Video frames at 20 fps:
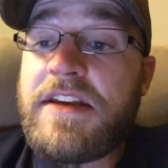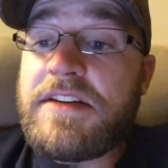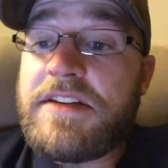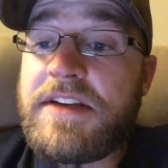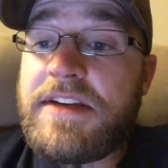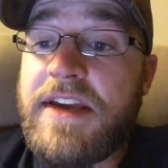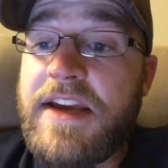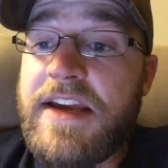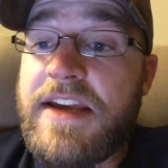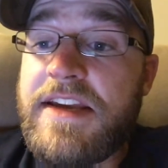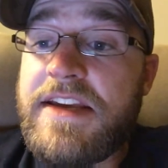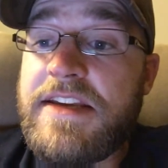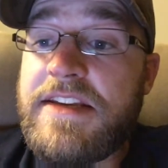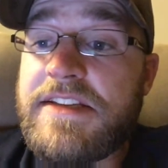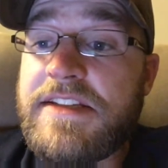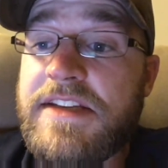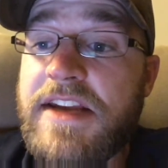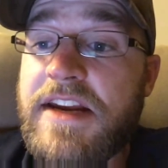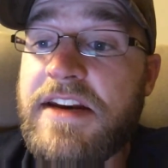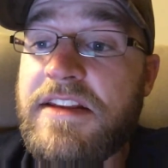Today he
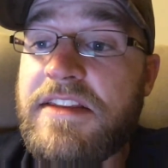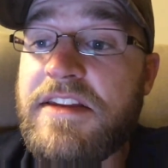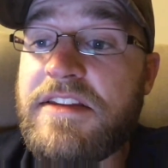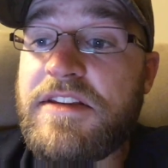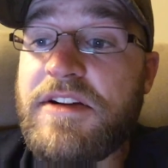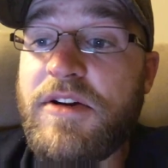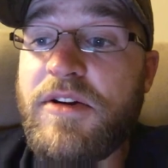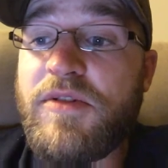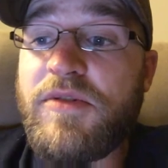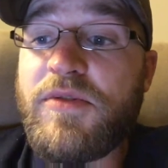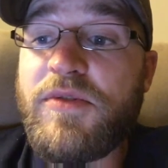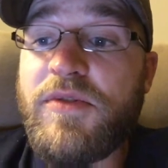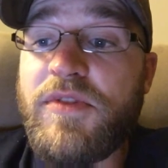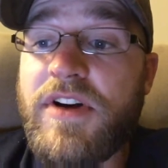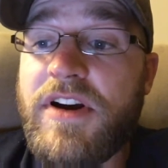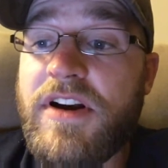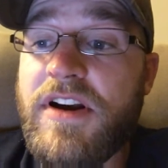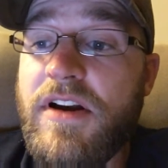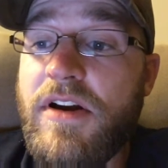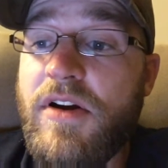stated that there
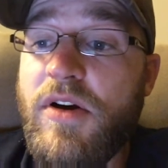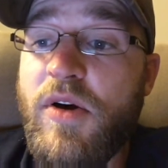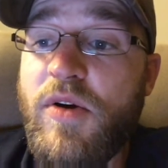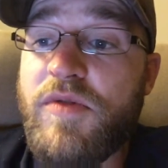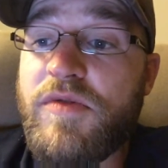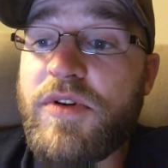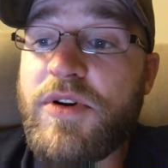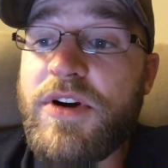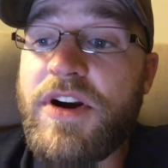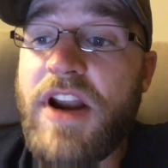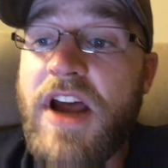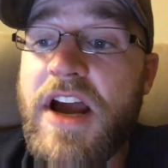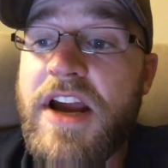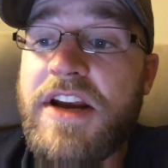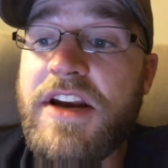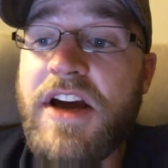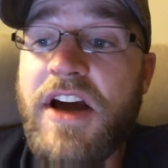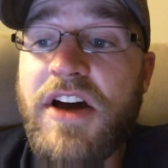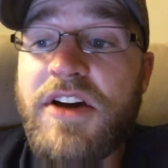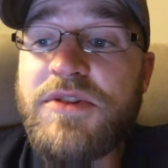are over
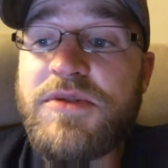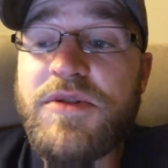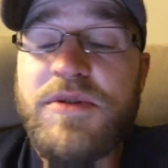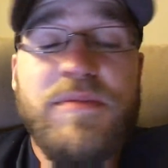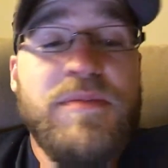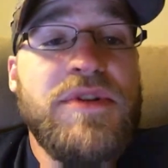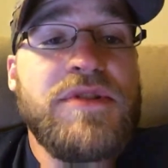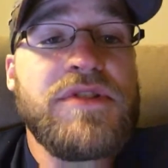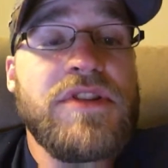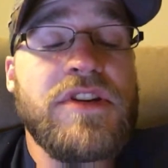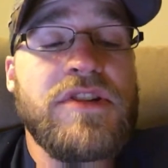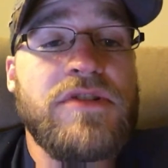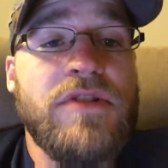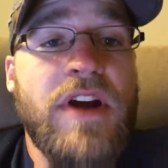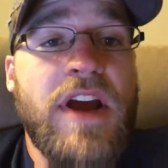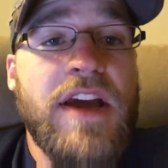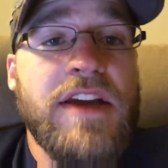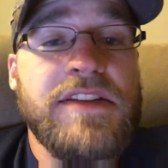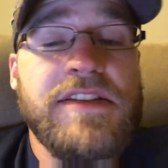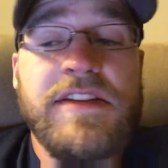900 music
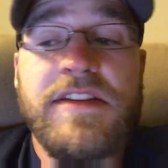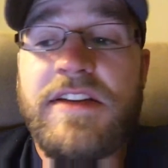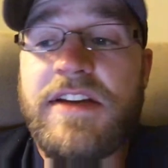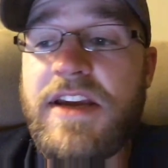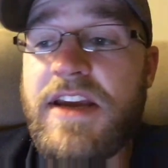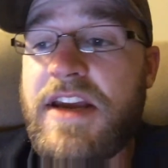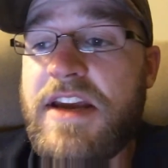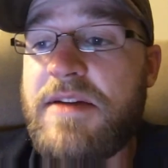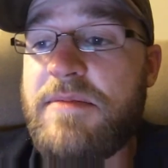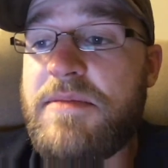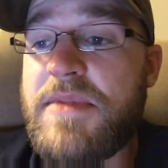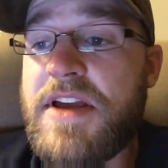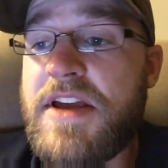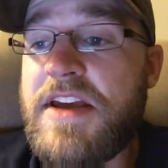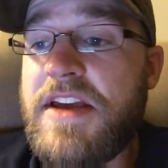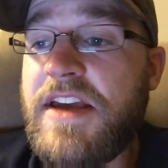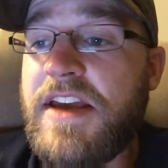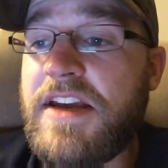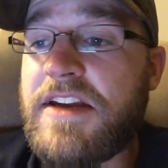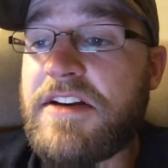tracks in the game,
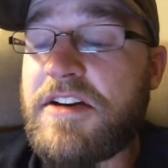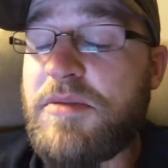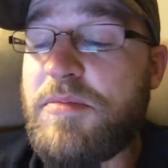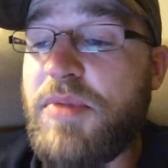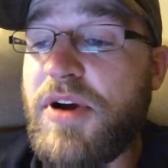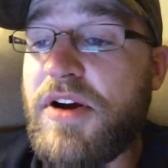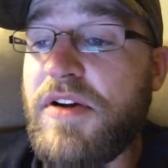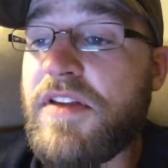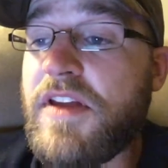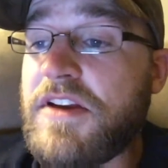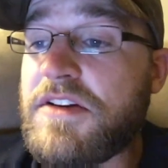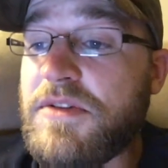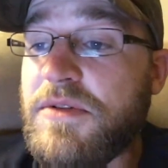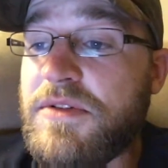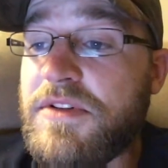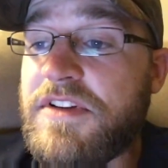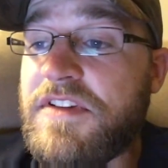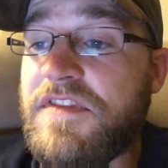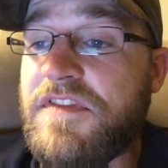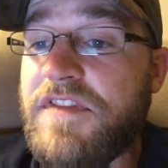and compare that to
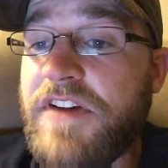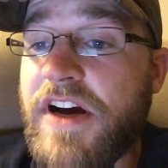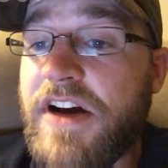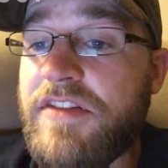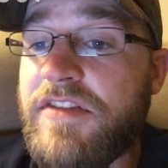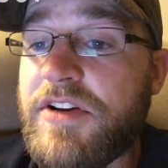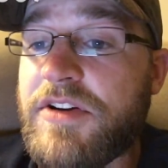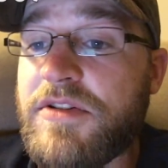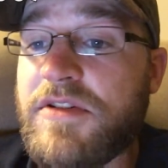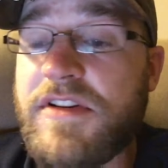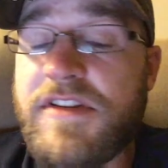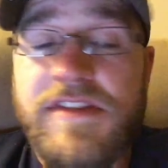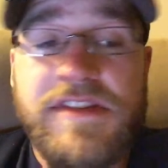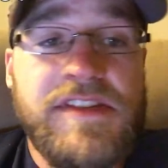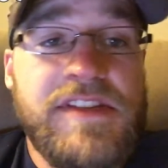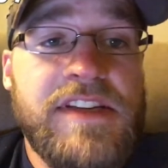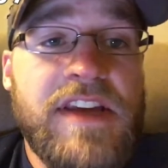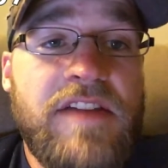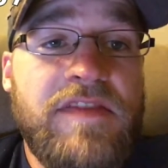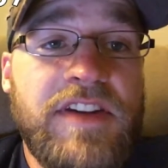only
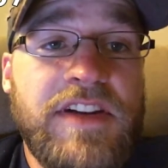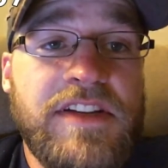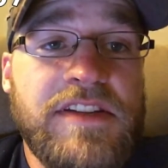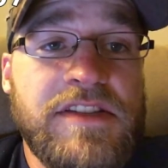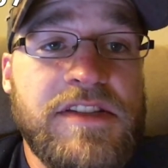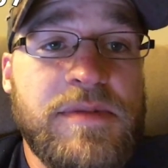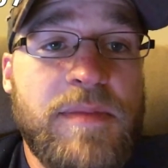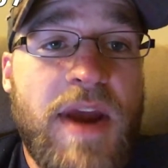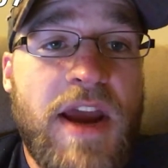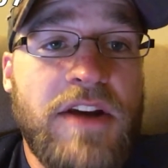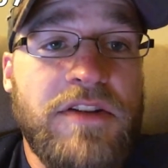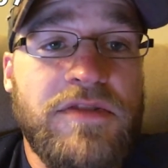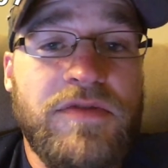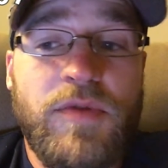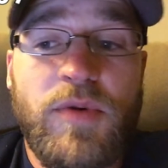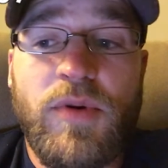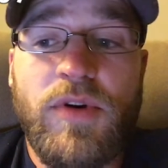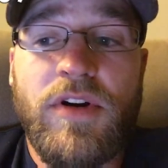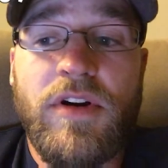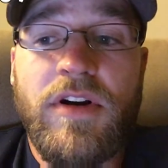507 in Smash
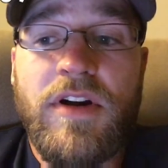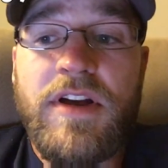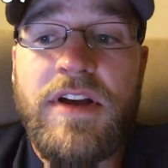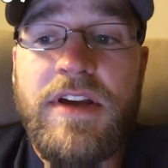4.